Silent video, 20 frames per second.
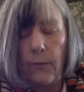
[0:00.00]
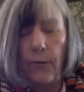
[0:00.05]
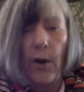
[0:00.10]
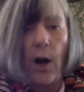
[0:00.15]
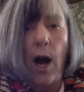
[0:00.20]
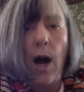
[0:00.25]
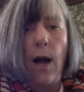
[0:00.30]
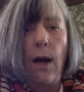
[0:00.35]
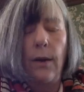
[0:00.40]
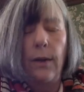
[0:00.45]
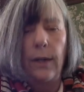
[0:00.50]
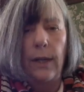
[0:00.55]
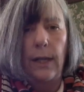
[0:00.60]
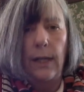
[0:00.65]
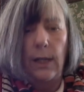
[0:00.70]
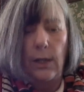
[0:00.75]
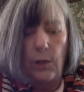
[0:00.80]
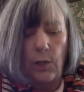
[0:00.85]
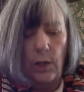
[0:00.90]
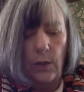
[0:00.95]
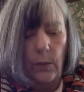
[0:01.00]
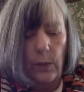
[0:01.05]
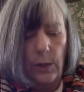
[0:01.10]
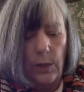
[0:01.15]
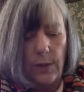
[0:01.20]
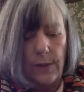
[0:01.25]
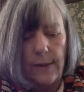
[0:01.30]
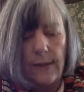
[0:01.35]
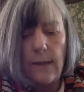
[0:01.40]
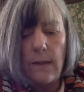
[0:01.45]
fire energy
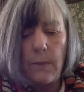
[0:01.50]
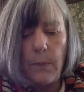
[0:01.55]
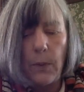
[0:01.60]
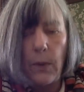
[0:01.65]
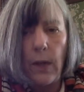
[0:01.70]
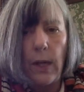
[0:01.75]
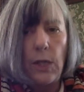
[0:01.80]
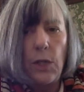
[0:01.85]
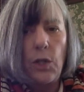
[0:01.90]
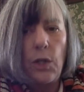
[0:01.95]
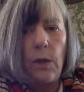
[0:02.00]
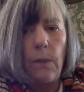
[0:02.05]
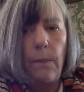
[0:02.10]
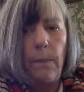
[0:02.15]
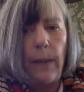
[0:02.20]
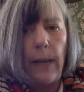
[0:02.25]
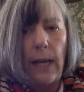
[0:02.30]
which is inspiration and